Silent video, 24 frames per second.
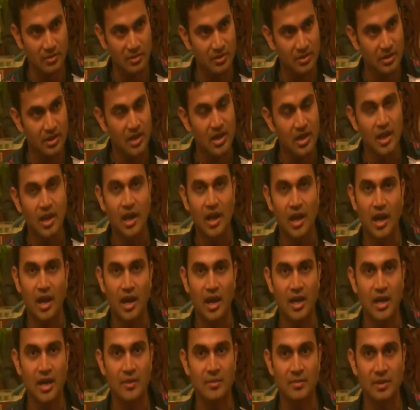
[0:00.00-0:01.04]

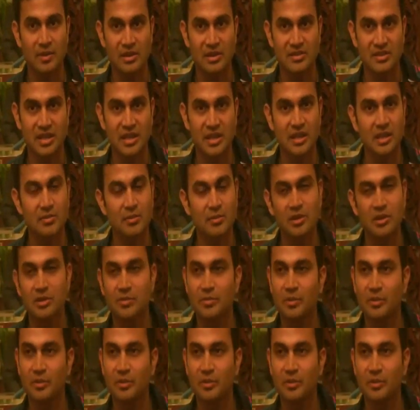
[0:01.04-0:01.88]
I'm excited about